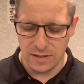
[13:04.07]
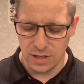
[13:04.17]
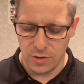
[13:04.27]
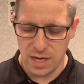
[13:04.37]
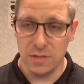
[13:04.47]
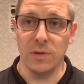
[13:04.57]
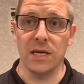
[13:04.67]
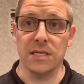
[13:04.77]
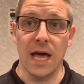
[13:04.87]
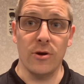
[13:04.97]
in the US
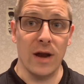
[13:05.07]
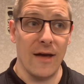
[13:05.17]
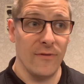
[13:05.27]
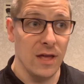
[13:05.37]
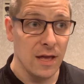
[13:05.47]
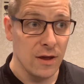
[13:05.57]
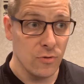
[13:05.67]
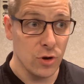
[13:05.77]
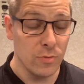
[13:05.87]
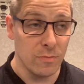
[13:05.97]
because I don't have
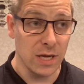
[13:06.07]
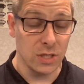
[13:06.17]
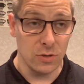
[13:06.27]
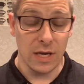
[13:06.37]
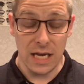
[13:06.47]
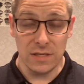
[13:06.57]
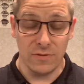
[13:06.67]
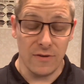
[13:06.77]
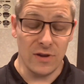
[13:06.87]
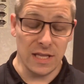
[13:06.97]
room in my suitcase
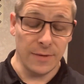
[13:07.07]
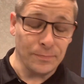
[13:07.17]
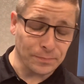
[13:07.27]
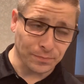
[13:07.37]
for everything.